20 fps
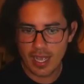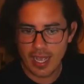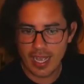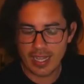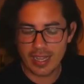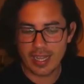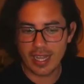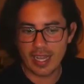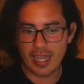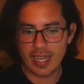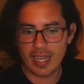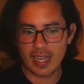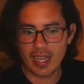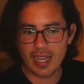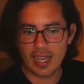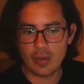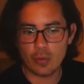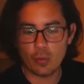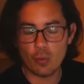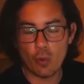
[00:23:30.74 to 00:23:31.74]

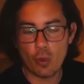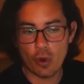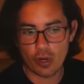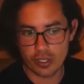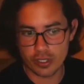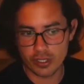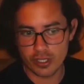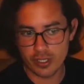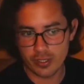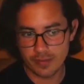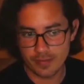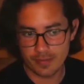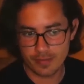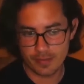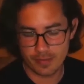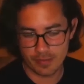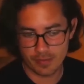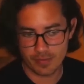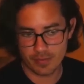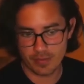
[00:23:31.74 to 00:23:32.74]
a word,
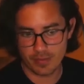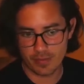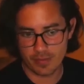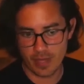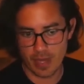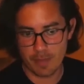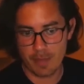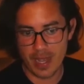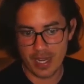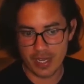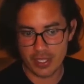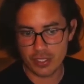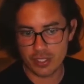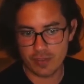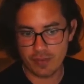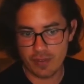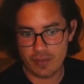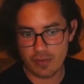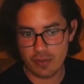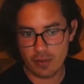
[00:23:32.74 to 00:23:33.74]
a package
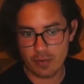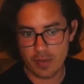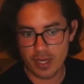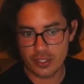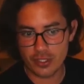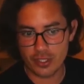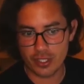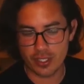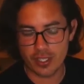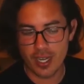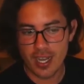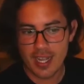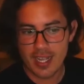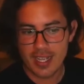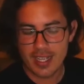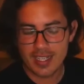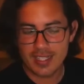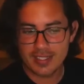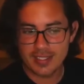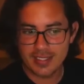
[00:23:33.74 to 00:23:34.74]
of
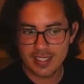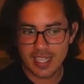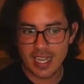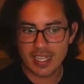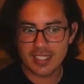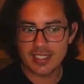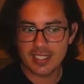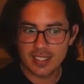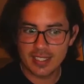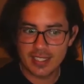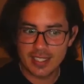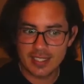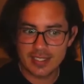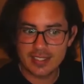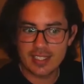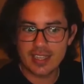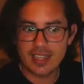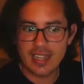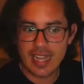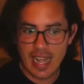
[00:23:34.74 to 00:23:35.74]
information inside
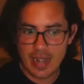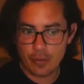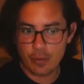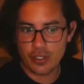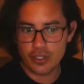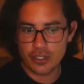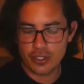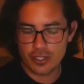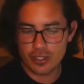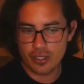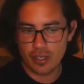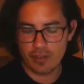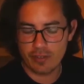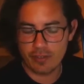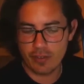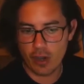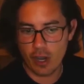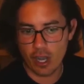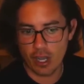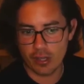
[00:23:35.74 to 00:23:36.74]
this language
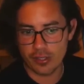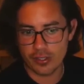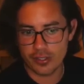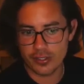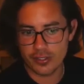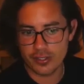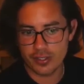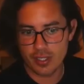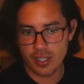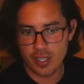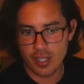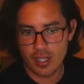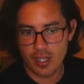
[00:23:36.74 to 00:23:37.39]
of colors.